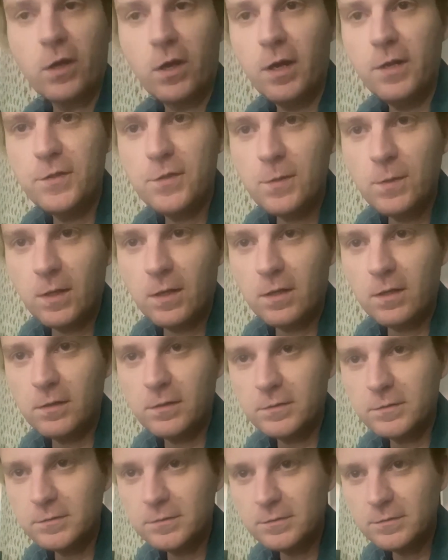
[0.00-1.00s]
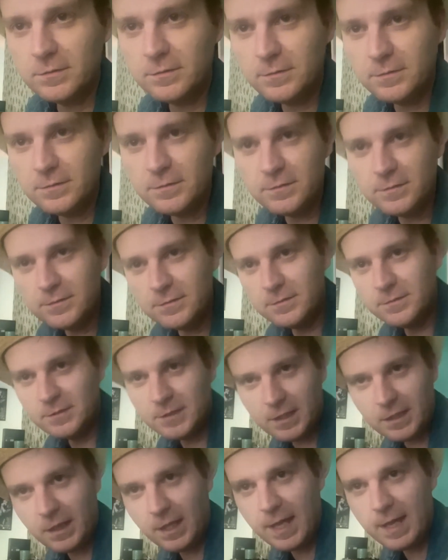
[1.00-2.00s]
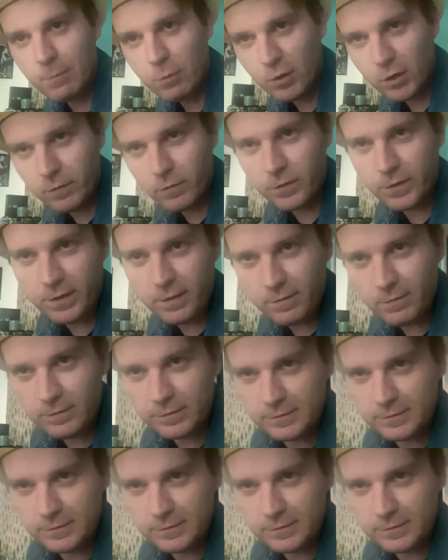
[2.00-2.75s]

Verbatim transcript: on it too long. Didn't labor over it.